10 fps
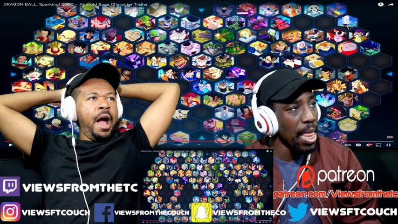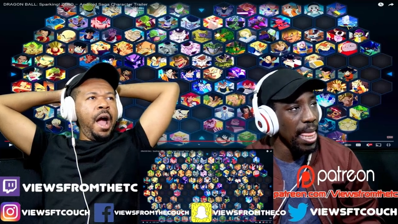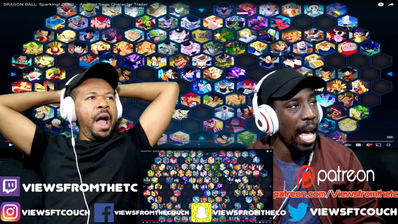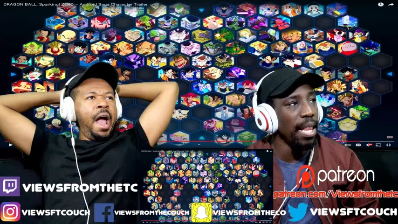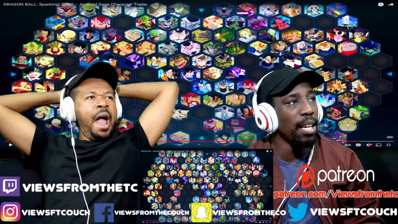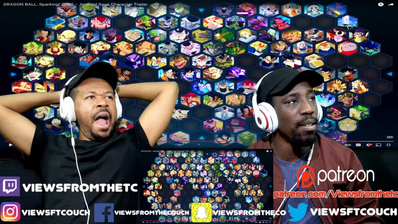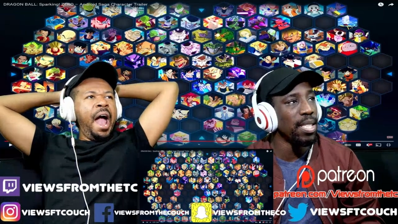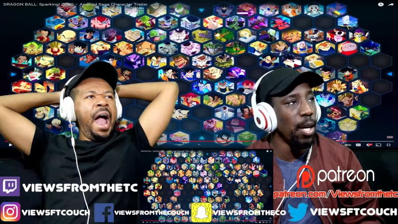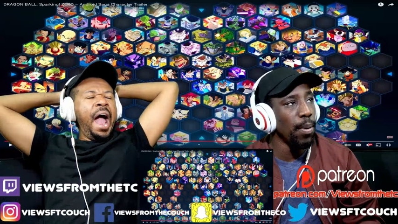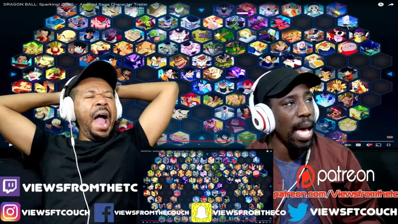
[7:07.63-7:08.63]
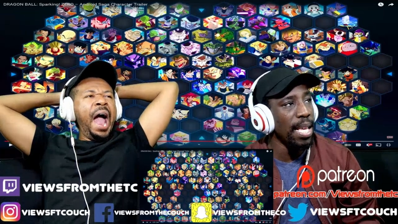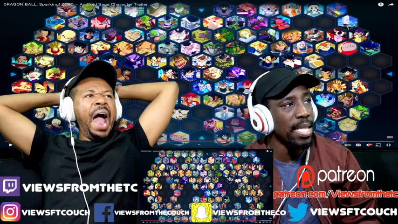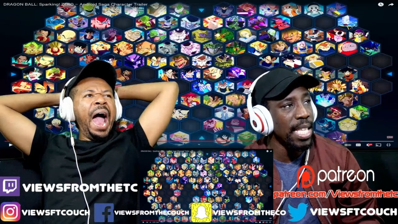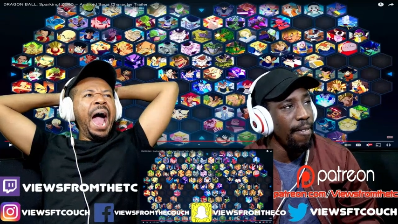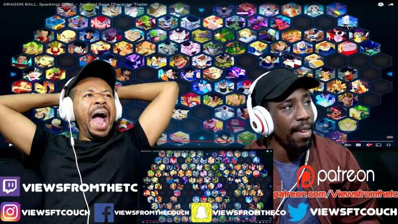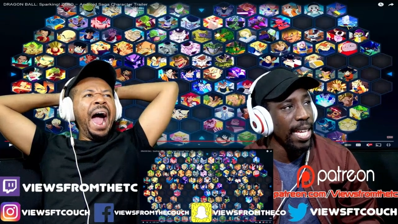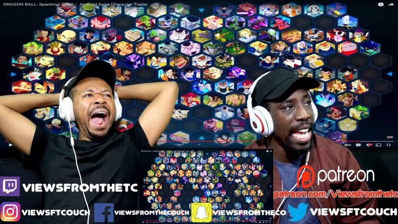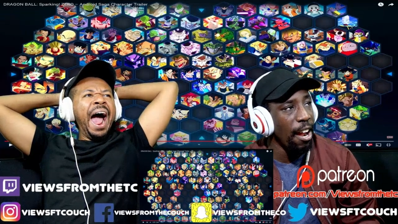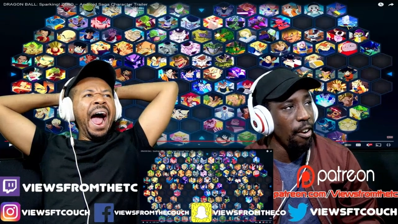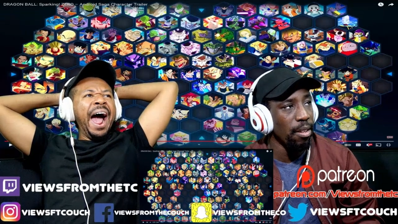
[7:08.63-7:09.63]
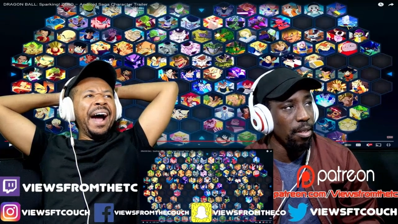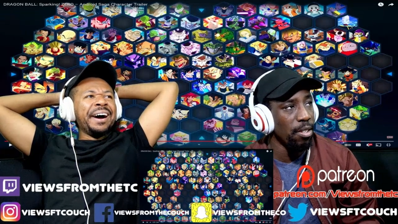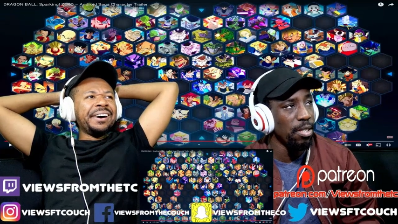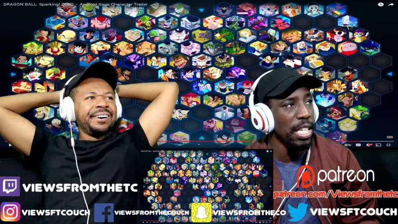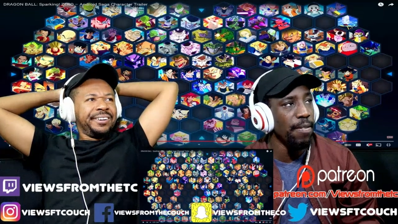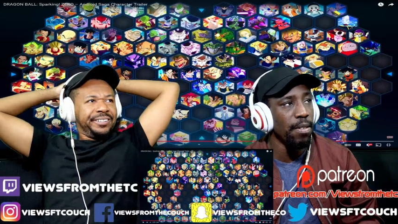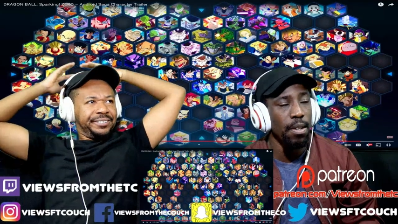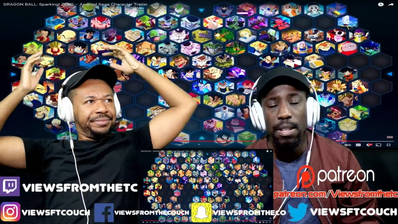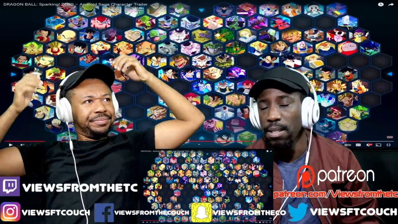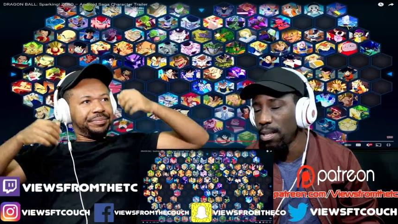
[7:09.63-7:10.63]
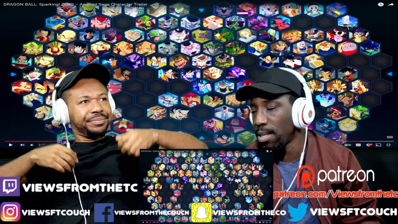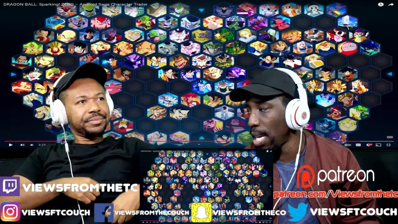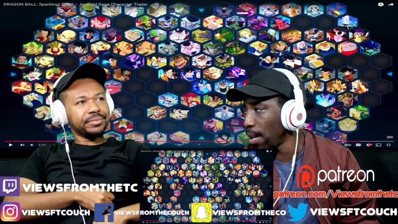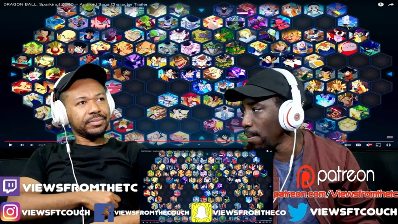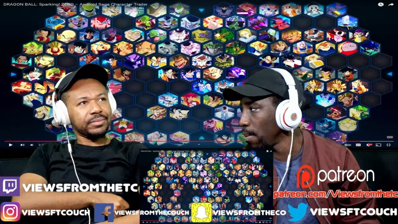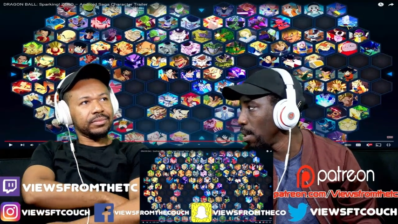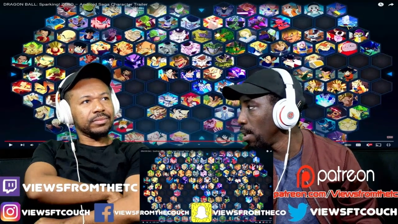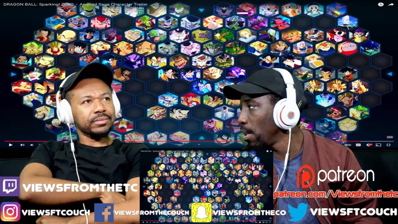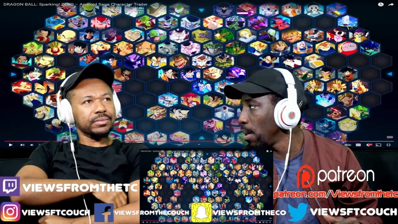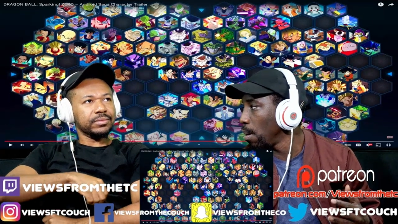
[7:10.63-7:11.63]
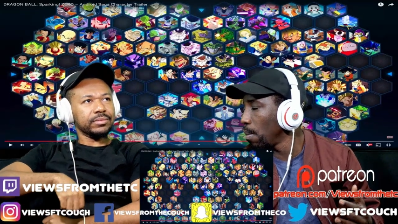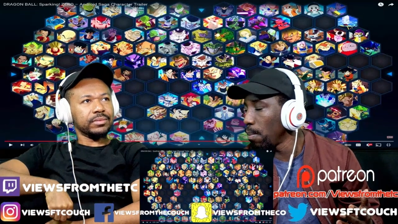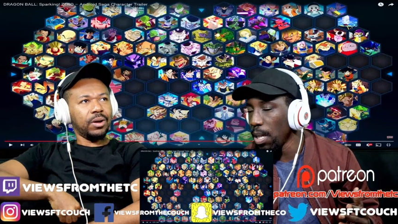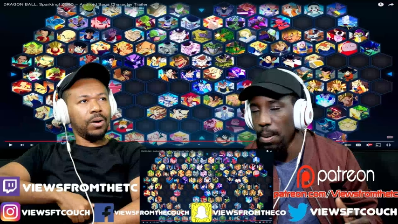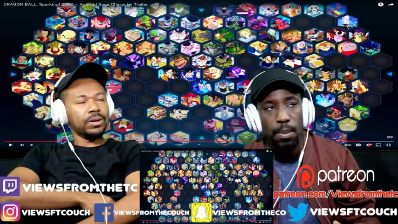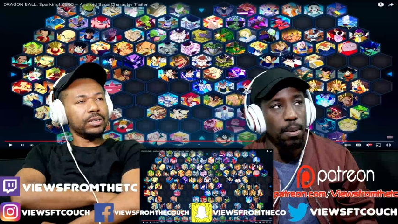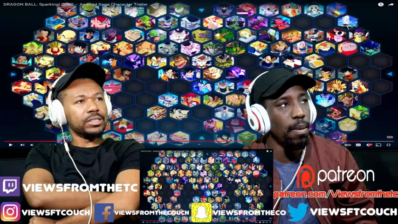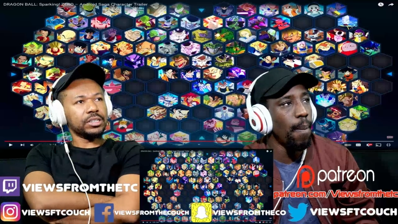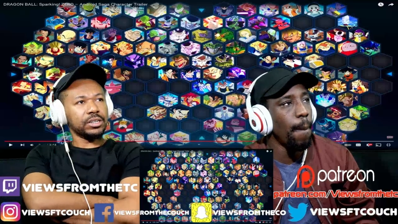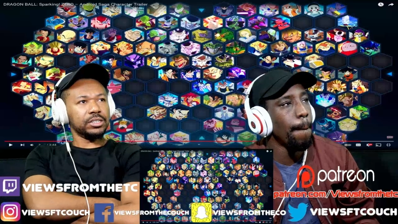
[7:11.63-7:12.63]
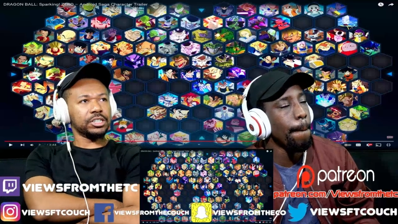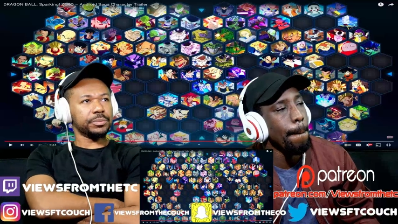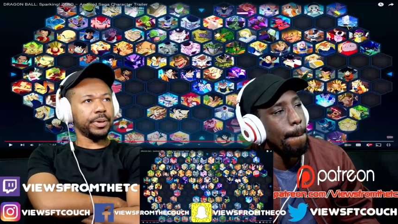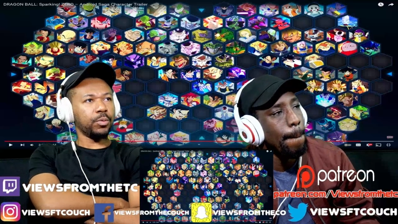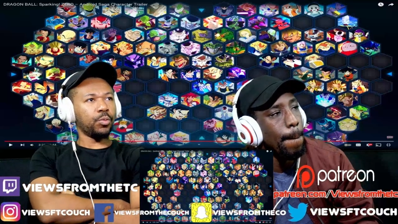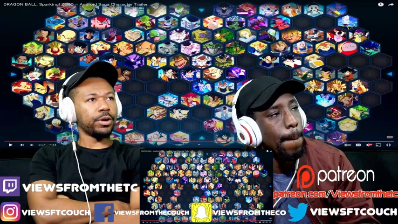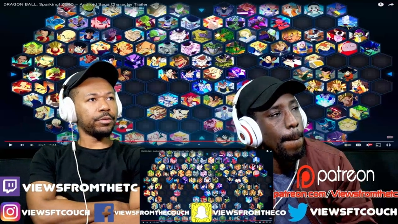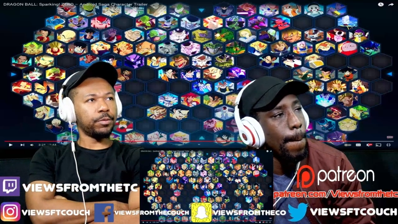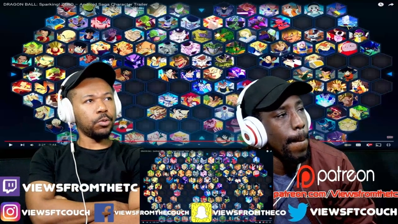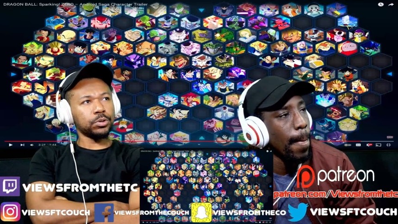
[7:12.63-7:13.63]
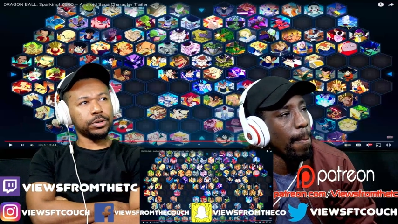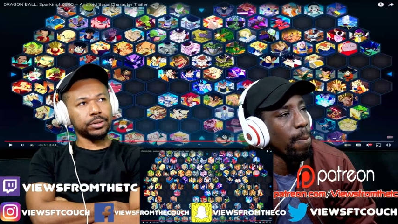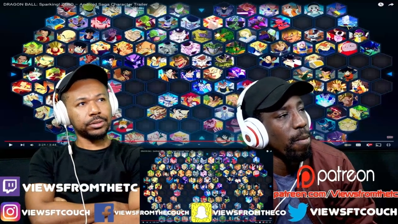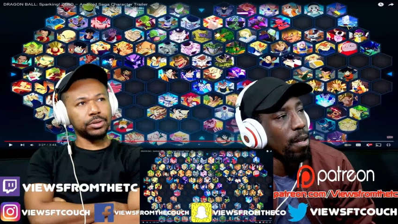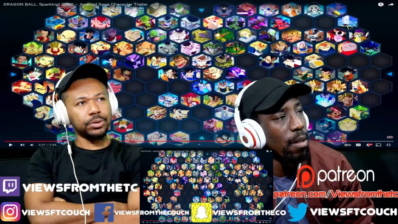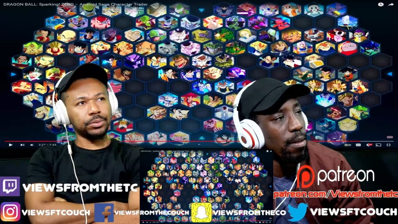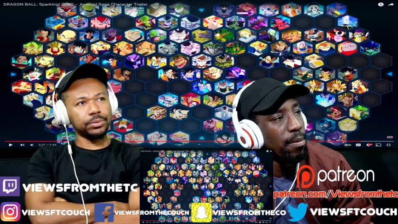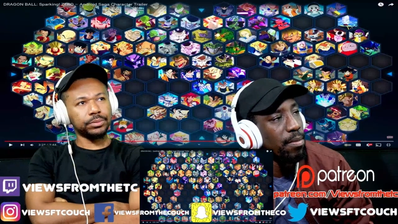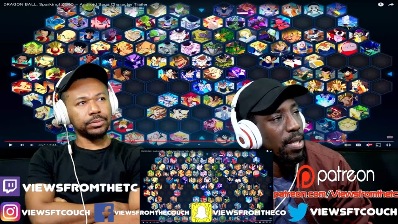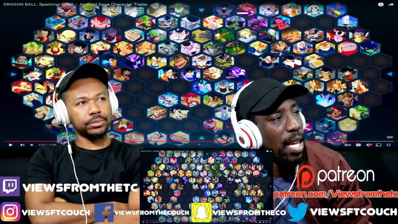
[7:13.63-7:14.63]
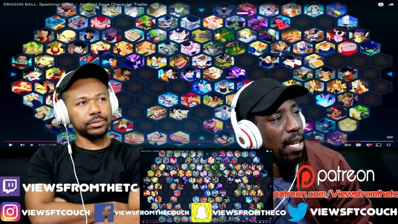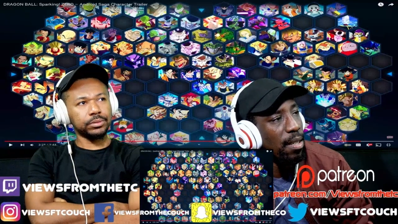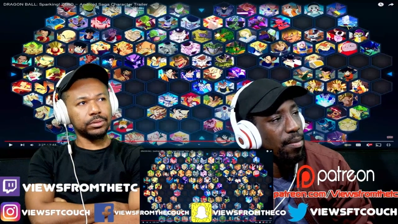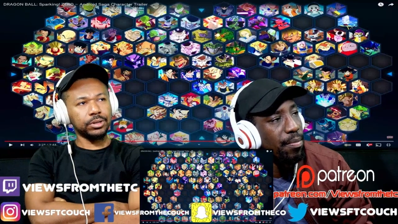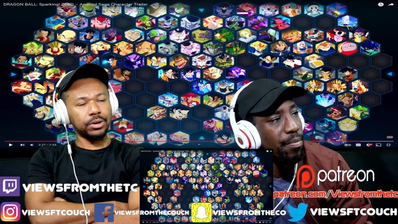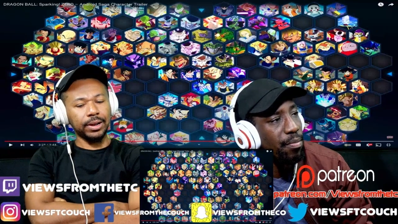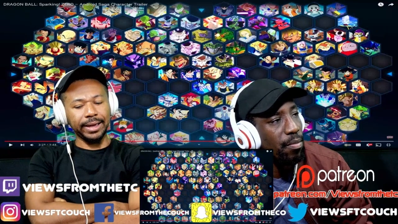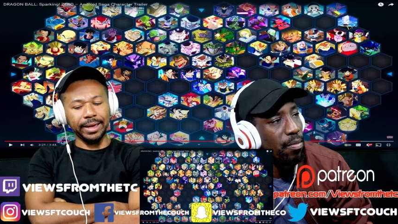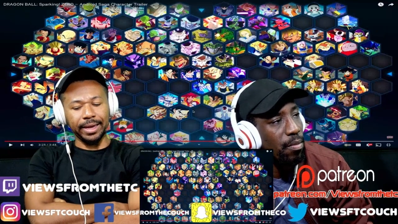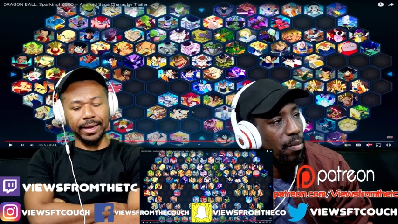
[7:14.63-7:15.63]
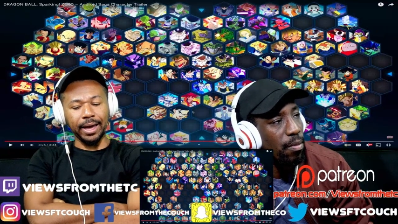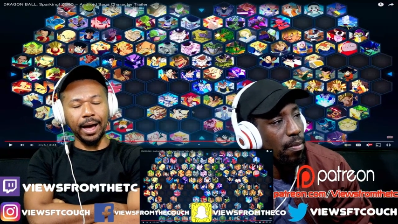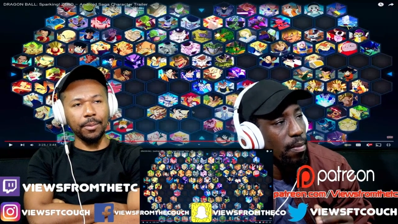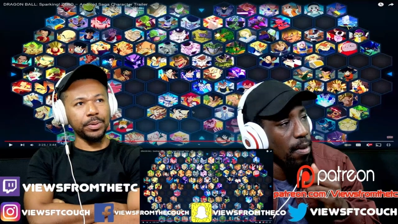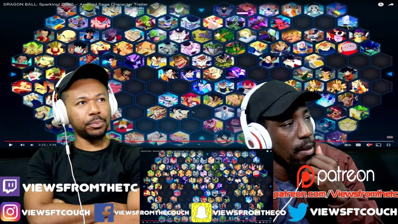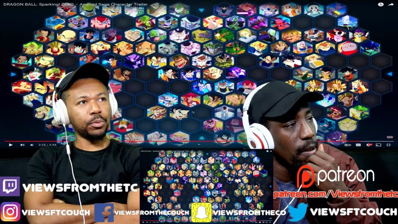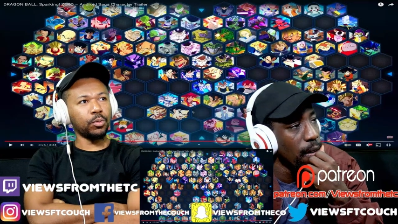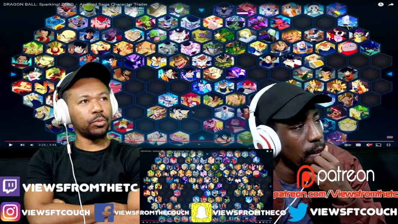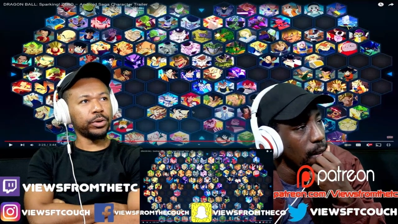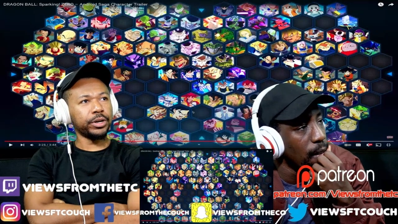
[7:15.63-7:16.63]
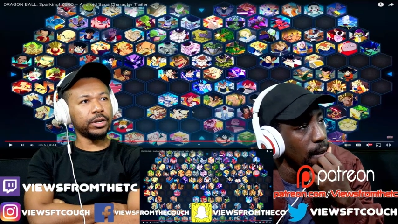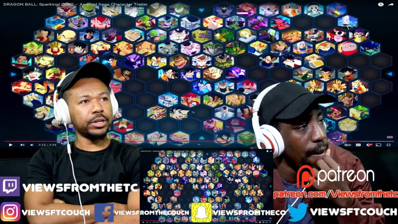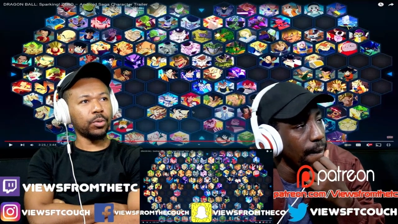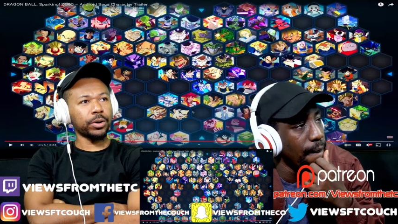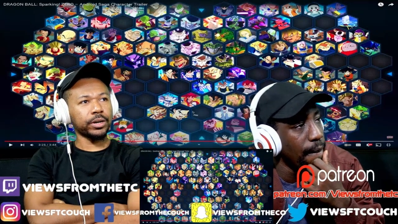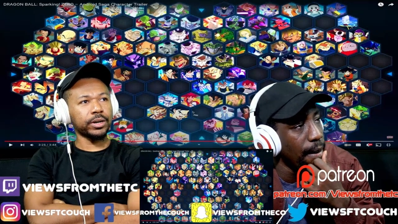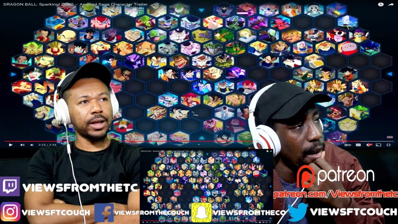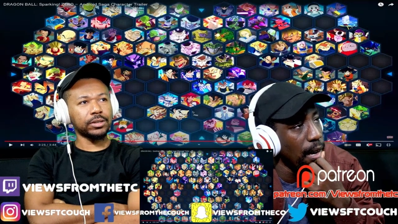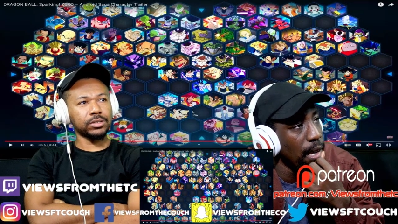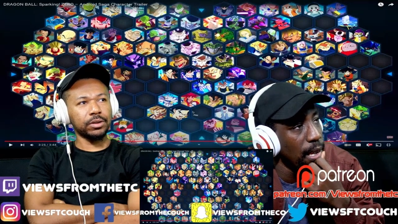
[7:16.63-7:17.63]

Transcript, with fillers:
Speaker 1: Now they're gonna say we got seven characters, even though they're the same
Speaker 2: thing. All of these could have just been one folder. You know. Yeah. You know, like how people really organize stuff